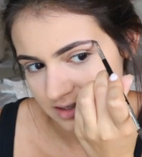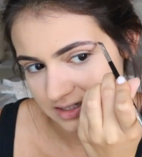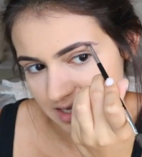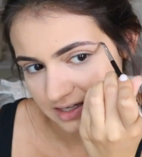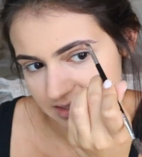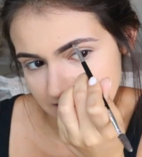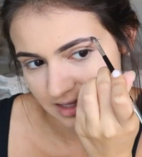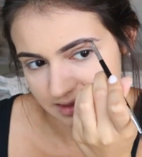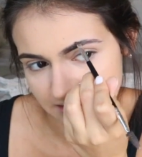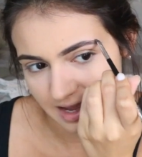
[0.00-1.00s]
days,
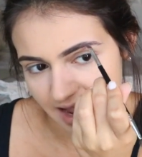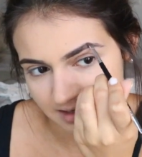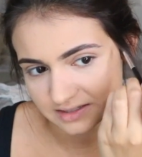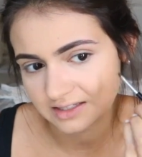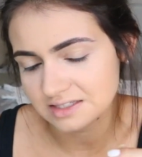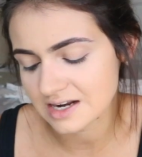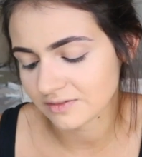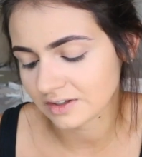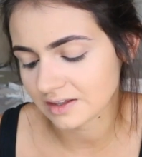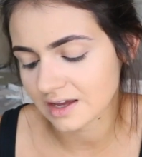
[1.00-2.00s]
like the accents and
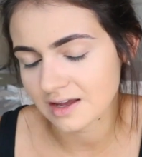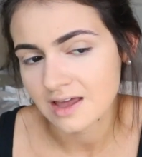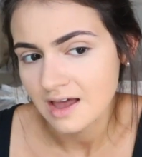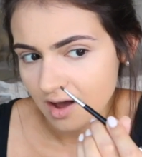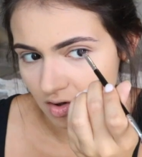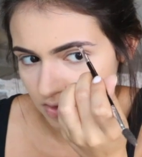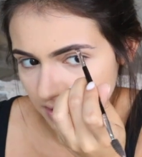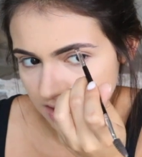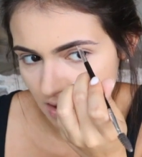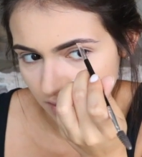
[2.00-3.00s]
everything,
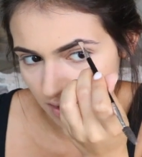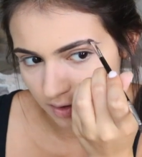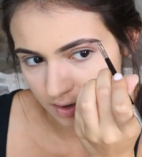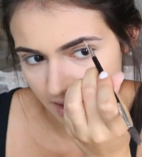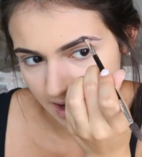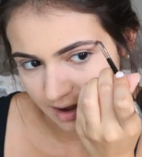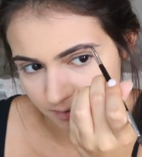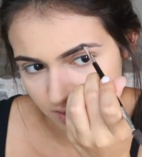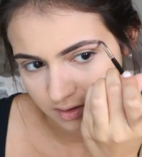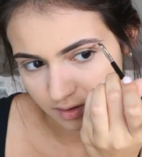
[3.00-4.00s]
although I no longer
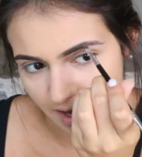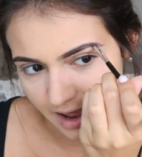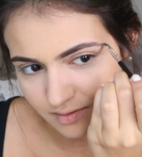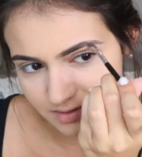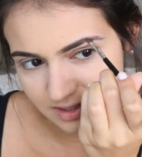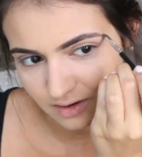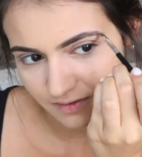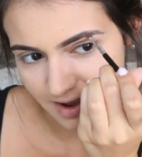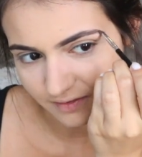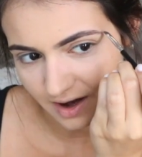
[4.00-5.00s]
have one, or I don't really know
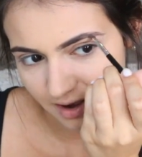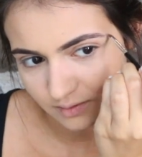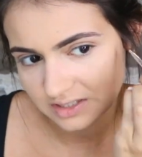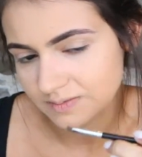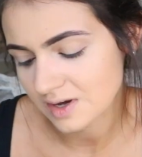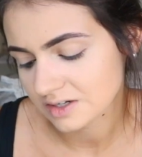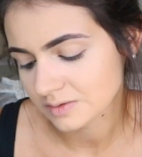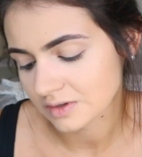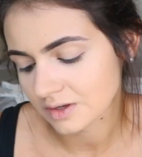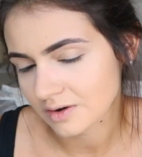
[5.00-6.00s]
if I ever had one, to be
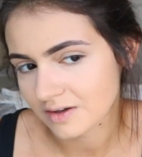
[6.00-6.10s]
honest with you.